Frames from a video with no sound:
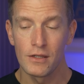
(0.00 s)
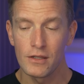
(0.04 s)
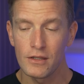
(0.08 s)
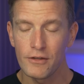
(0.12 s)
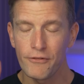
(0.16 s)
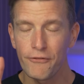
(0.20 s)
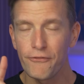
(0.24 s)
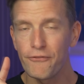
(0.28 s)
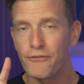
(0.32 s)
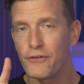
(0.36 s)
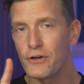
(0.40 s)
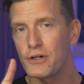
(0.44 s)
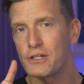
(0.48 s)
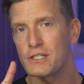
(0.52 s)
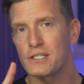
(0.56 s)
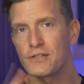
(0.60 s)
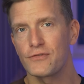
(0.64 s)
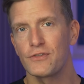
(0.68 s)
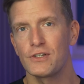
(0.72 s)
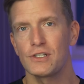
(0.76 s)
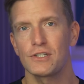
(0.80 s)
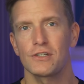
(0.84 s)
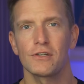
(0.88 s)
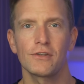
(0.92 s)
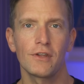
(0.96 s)
The first
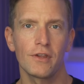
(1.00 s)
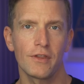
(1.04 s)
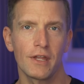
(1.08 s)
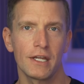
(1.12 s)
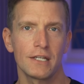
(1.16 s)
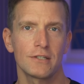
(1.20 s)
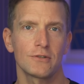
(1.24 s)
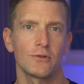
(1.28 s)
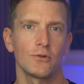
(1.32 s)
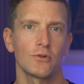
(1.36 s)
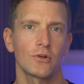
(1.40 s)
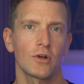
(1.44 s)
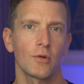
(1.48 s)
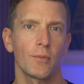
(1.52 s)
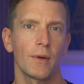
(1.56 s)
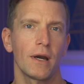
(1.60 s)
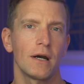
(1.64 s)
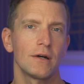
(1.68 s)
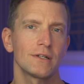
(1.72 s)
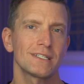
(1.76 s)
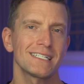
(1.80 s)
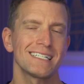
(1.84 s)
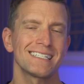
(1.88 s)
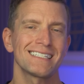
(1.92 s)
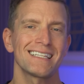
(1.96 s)
feature that they talk
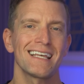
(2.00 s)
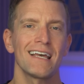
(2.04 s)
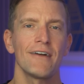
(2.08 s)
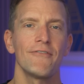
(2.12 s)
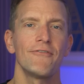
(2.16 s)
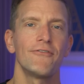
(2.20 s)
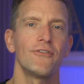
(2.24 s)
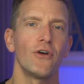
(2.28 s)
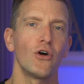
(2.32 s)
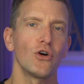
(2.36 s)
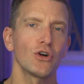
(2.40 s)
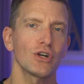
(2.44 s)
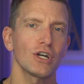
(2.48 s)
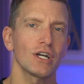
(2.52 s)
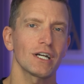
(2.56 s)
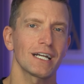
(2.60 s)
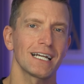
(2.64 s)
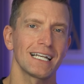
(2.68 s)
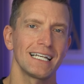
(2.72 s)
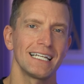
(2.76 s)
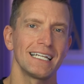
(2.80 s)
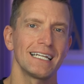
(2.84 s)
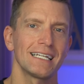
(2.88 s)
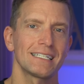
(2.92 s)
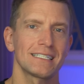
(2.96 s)
about is their VOP
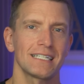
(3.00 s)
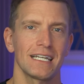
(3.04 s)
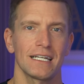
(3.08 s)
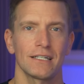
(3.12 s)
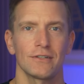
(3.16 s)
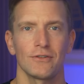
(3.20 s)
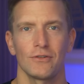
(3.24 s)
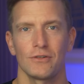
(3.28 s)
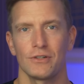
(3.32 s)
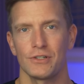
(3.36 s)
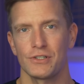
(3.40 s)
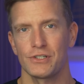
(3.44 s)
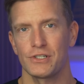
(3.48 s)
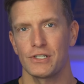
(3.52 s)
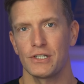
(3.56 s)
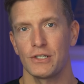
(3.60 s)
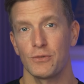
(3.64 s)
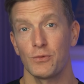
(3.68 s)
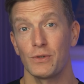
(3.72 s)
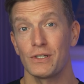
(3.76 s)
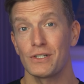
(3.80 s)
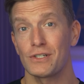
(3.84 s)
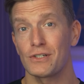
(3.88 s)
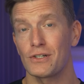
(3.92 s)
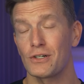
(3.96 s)
Clear technology,
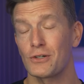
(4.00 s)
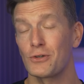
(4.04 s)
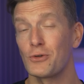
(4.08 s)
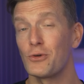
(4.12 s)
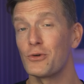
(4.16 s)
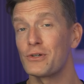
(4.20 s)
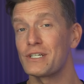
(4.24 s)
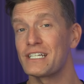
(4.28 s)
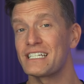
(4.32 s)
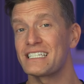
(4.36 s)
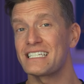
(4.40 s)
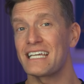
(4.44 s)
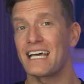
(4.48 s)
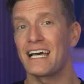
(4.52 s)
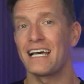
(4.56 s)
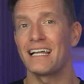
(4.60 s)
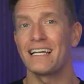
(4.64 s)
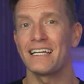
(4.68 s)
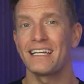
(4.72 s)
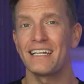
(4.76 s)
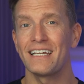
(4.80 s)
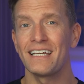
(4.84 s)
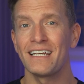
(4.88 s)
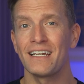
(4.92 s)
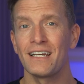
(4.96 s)
which, according to
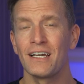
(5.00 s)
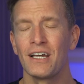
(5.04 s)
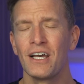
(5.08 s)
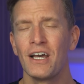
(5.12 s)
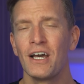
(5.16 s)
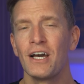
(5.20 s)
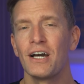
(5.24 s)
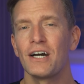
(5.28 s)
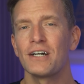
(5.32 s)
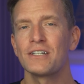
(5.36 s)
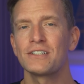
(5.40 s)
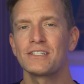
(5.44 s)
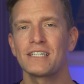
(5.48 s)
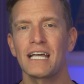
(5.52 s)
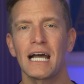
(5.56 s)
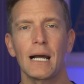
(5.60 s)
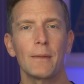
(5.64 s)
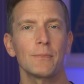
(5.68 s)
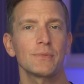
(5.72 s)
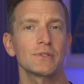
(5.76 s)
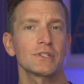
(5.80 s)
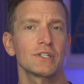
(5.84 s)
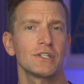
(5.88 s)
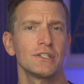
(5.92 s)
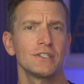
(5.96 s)
Elehear,
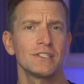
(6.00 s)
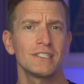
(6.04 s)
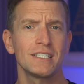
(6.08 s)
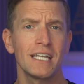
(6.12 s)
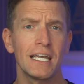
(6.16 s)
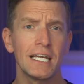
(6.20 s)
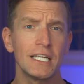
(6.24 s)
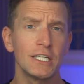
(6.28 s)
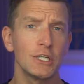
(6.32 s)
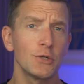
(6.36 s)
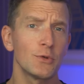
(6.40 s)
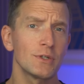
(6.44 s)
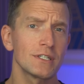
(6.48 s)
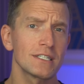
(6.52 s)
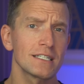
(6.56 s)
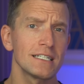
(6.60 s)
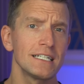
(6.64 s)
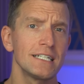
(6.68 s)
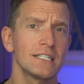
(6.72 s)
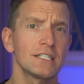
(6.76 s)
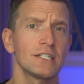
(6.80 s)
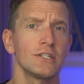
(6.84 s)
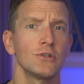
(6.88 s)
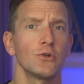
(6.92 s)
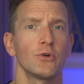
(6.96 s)
adapts
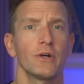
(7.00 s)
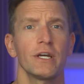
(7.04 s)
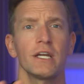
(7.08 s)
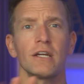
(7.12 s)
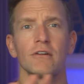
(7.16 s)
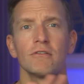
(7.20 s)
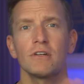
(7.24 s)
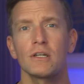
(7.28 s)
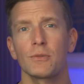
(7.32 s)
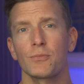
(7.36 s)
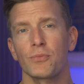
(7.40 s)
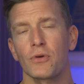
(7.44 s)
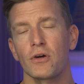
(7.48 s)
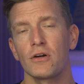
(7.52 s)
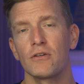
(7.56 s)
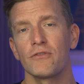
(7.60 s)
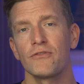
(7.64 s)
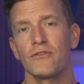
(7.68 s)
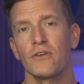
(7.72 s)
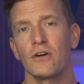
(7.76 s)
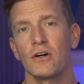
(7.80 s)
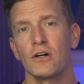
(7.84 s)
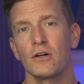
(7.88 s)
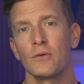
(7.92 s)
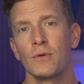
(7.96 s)
continuously to your hearing
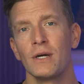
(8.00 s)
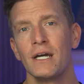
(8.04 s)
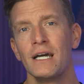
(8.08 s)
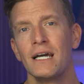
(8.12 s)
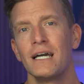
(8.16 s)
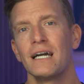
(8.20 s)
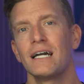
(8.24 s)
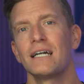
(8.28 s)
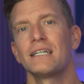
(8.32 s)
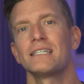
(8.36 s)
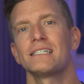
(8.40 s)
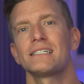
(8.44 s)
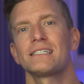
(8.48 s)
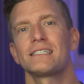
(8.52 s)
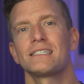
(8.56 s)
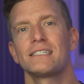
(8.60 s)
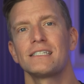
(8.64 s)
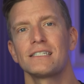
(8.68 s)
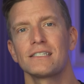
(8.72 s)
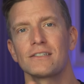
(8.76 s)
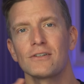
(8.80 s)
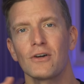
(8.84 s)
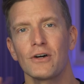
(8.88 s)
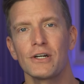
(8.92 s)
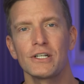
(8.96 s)
profile and is
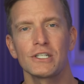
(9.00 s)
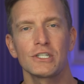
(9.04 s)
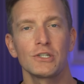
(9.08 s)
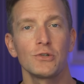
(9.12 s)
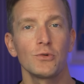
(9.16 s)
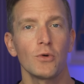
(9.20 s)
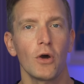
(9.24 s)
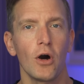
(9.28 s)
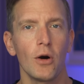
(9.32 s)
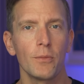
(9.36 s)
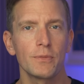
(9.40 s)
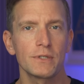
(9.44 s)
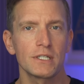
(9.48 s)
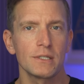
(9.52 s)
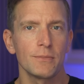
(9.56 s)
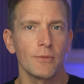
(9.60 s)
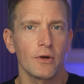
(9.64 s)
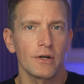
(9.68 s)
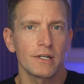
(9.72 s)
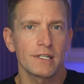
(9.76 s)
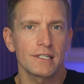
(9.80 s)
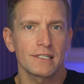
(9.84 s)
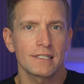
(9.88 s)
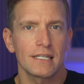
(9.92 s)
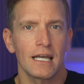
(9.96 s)
designed to
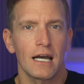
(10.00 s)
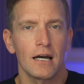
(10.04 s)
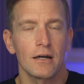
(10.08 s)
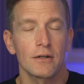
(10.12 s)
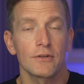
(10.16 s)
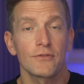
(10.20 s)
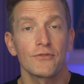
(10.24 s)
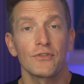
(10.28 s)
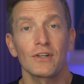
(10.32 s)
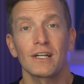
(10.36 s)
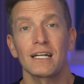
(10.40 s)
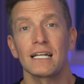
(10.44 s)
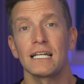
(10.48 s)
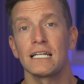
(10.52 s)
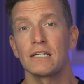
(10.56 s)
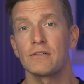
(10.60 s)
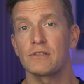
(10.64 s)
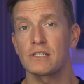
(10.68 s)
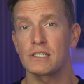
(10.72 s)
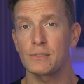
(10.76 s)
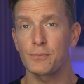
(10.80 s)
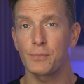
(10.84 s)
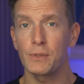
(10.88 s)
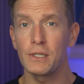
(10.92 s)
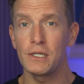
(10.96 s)
optimize sound for clearer
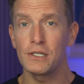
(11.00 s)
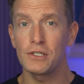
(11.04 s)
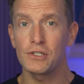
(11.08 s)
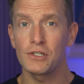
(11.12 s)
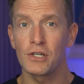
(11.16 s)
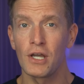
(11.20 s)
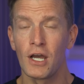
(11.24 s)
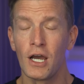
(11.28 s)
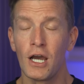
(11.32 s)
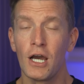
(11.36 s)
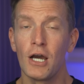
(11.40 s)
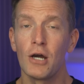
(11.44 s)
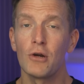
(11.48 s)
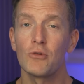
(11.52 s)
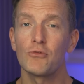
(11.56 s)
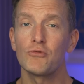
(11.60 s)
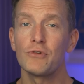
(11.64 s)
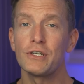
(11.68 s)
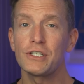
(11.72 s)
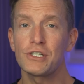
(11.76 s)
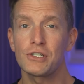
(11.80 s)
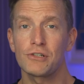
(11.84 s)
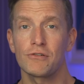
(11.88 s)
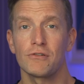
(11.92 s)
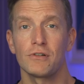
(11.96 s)
speech,
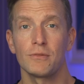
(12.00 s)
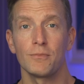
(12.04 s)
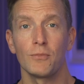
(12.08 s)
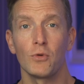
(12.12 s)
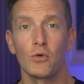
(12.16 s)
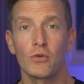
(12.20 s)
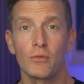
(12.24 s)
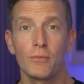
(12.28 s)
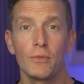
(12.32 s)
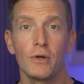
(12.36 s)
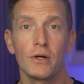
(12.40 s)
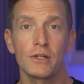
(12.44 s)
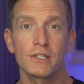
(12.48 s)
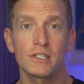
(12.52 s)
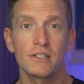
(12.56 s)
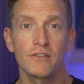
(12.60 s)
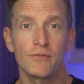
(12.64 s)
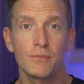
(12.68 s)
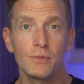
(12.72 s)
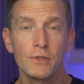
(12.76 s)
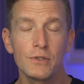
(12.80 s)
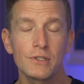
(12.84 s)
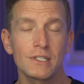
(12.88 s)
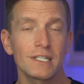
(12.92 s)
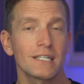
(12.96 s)
richer and more immersive
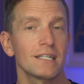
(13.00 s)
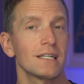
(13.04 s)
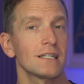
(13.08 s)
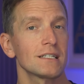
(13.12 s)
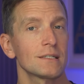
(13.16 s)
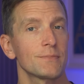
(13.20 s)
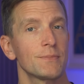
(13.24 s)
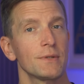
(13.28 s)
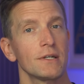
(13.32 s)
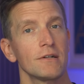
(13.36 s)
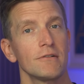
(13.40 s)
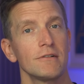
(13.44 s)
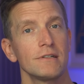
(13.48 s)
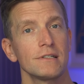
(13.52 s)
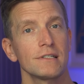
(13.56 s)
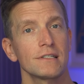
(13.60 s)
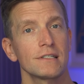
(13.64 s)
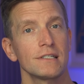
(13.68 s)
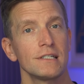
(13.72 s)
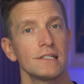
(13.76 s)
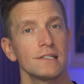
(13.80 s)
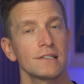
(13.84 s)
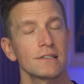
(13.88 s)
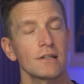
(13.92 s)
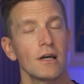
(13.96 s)
music
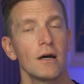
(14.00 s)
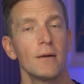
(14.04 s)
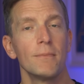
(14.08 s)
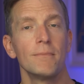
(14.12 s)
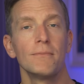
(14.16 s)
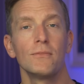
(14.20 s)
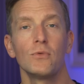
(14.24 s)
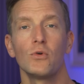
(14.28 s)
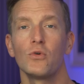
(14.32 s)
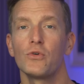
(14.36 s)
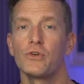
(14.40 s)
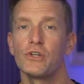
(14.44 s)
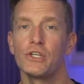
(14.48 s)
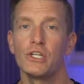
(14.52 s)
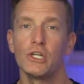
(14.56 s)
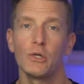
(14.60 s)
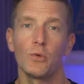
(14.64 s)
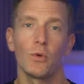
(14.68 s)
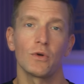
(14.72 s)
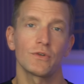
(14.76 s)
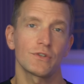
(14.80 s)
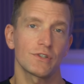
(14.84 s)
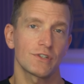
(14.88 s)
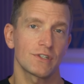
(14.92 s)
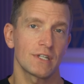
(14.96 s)
experiences, and more
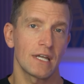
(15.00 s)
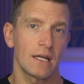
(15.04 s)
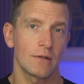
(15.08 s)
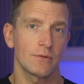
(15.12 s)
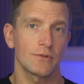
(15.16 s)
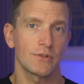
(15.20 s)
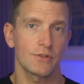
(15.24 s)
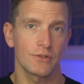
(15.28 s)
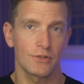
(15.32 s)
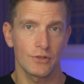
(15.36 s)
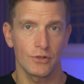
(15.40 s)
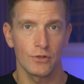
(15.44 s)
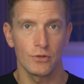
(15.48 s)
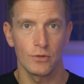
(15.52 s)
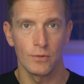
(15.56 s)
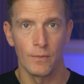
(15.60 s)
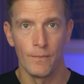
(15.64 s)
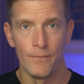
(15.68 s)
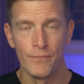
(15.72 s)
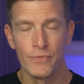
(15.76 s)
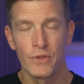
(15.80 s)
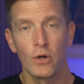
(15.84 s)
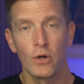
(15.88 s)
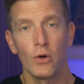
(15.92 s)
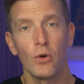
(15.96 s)
nuanced sounds too
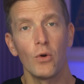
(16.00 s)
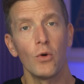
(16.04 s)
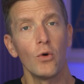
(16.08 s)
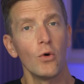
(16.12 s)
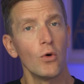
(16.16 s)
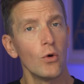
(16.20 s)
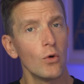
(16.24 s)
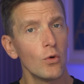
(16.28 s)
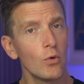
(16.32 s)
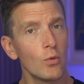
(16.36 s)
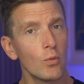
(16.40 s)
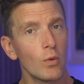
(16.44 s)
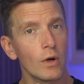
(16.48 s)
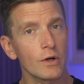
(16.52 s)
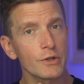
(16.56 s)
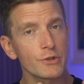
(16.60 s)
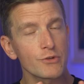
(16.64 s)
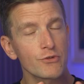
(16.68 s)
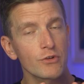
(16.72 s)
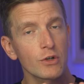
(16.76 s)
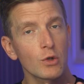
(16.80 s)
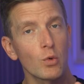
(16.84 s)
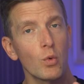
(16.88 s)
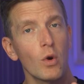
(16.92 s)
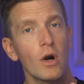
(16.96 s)
all
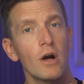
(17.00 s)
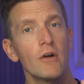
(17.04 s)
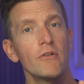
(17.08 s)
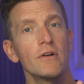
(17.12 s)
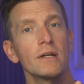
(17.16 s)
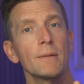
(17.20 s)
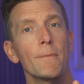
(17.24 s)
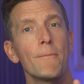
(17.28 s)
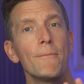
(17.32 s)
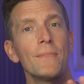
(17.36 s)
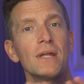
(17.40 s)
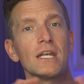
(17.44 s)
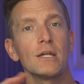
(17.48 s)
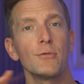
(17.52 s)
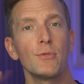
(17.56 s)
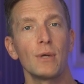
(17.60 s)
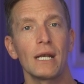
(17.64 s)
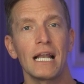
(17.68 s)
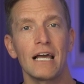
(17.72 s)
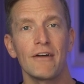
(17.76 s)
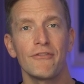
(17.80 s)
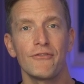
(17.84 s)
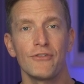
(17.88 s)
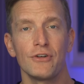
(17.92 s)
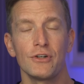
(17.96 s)
whilst requiring
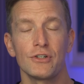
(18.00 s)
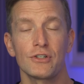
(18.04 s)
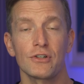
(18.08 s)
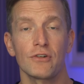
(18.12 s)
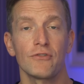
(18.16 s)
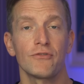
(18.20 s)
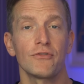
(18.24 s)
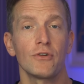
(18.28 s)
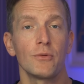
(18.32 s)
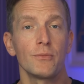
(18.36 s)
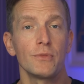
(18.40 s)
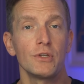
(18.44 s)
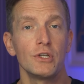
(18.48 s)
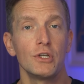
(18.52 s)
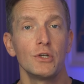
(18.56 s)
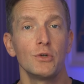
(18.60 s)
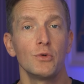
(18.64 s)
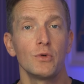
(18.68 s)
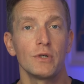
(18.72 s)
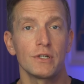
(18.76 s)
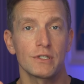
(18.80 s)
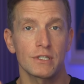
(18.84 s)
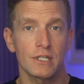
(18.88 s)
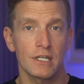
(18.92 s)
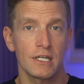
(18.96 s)
minimal effort from
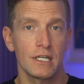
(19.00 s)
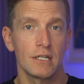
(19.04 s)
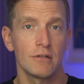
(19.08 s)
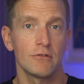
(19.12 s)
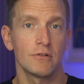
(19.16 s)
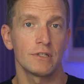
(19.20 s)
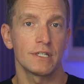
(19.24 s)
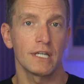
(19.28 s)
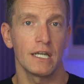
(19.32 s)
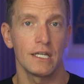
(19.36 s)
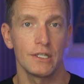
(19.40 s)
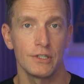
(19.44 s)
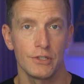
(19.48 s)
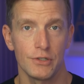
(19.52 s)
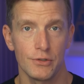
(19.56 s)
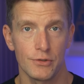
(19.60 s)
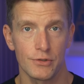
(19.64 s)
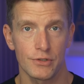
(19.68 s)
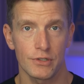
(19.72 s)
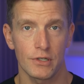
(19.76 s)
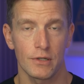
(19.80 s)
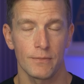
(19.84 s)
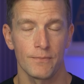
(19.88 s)
you as a hearing aid user.